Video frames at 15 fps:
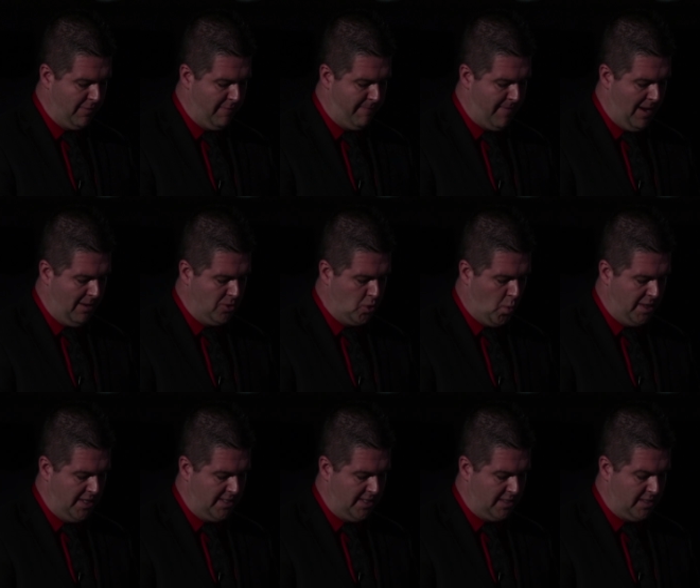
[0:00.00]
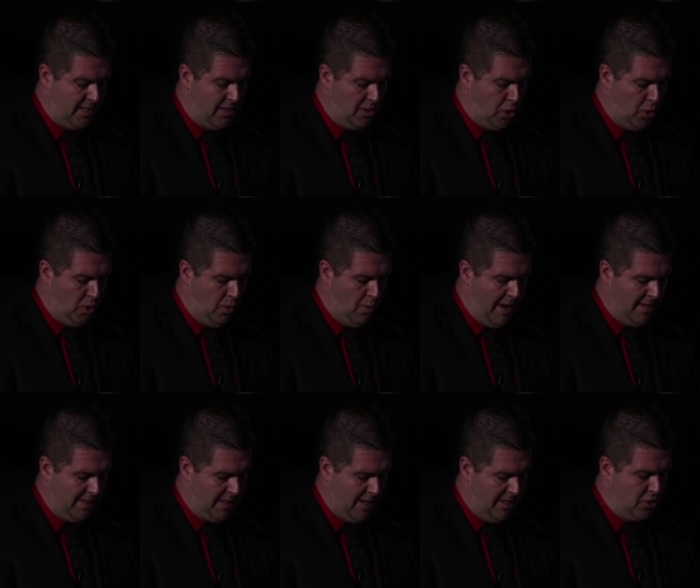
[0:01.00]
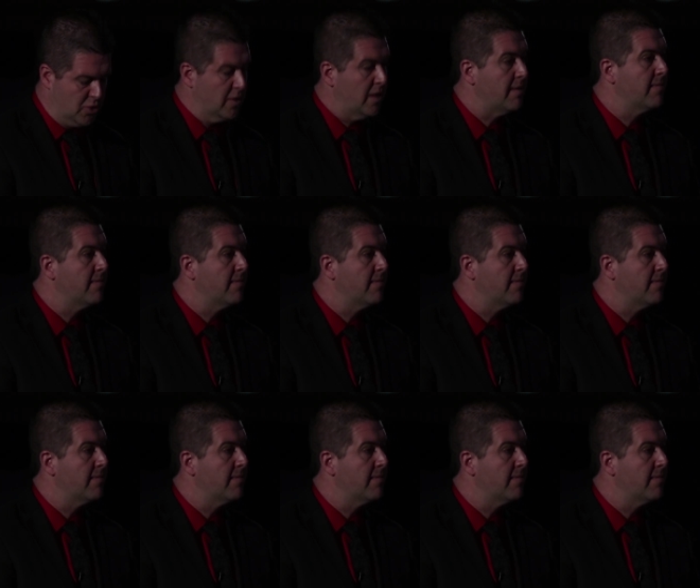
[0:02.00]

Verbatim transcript: for the failed twenty sixteen coup in his country?